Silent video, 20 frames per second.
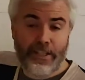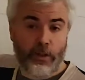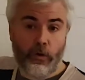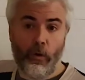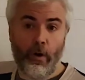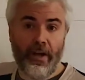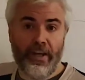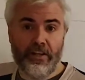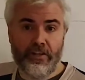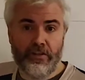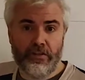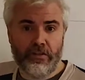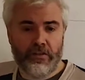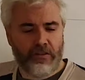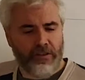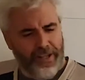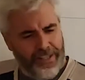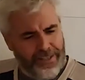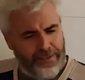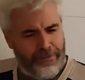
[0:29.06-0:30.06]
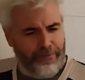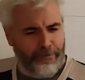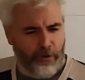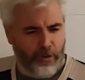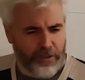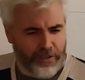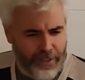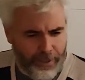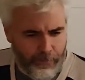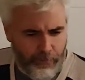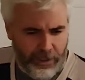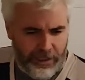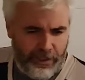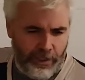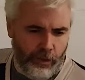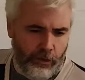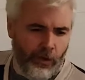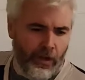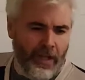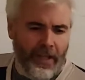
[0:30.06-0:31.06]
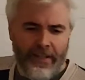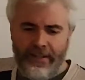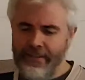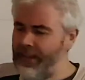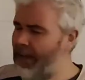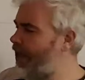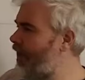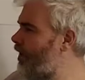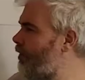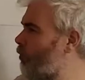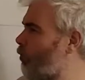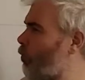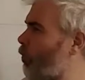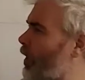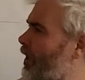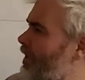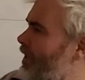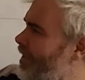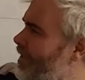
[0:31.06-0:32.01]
equation. So that's the first thing we'll do. Then with